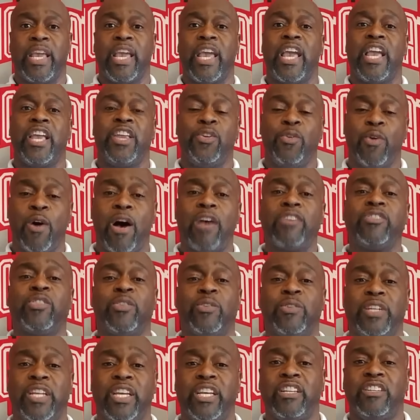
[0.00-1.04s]
and you also
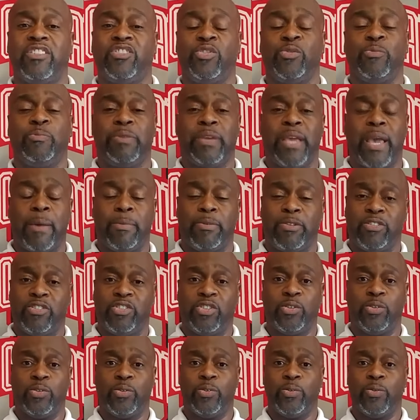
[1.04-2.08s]
need to be able
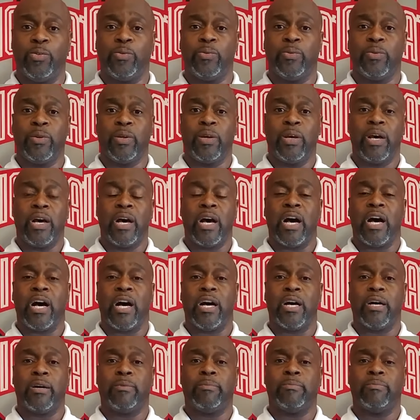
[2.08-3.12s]
to
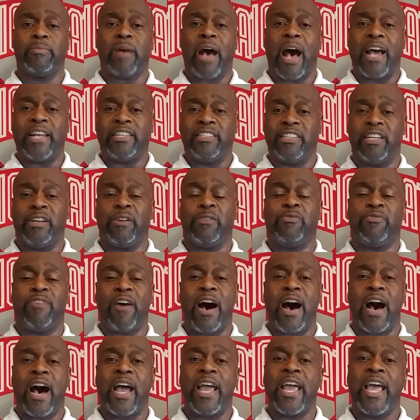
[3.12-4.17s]
um,
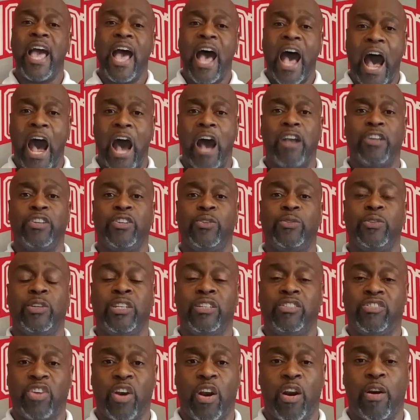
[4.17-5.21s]
identify how you
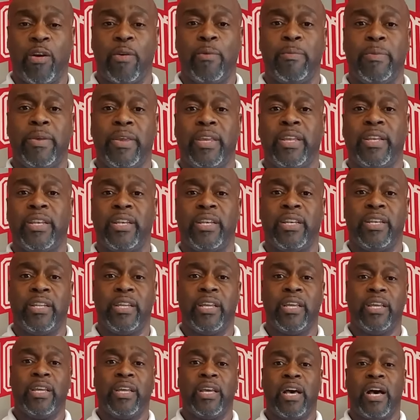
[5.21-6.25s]
determine
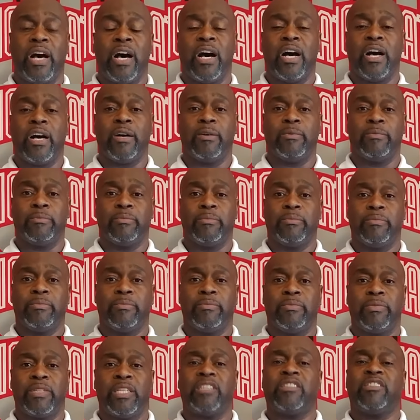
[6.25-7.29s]
um,
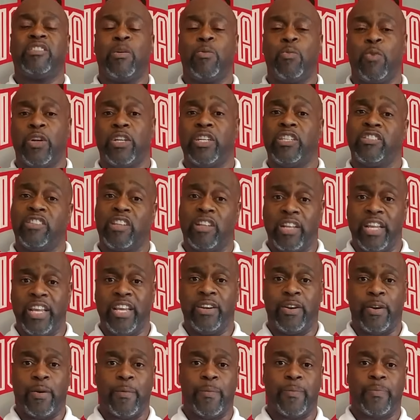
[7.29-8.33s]
that someone is a
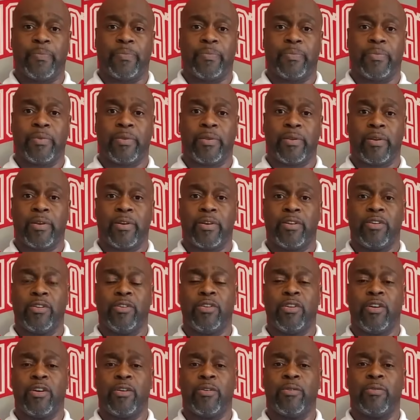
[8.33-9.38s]
leader. You
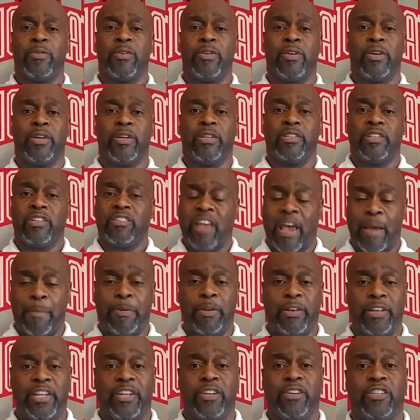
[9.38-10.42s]
know, the type
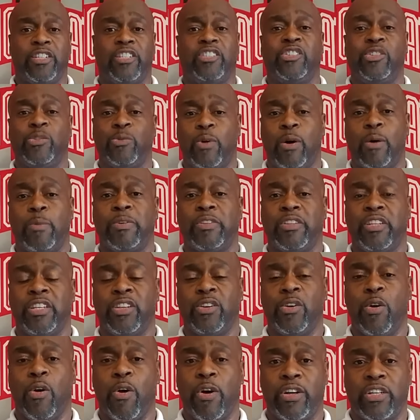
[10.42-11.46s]
of leader that you want within
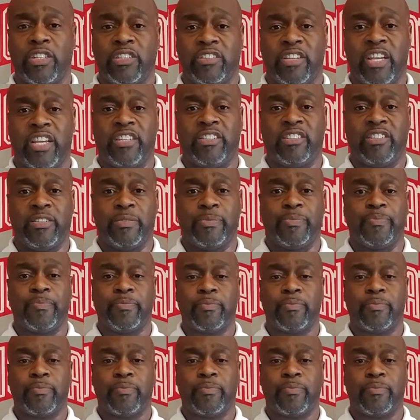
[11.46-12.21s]
your organization.